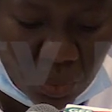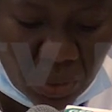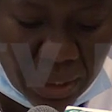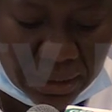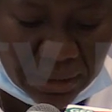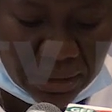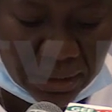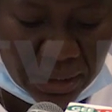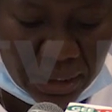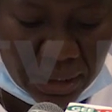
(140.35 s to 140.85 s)

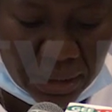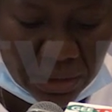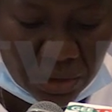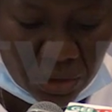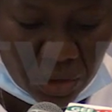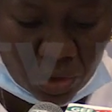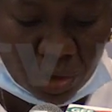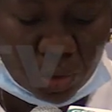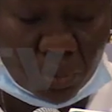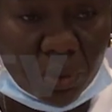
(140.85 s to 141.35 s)
were
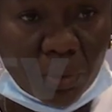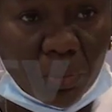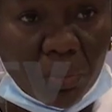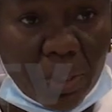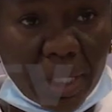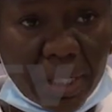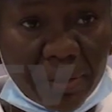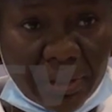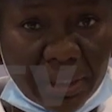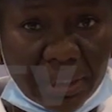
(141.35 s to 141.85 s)
seen not to be
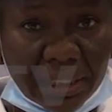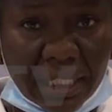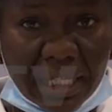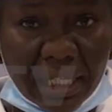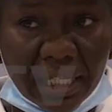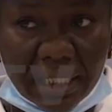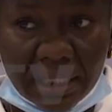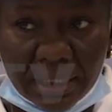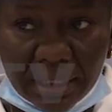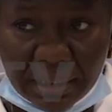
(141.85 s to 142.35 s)
wearing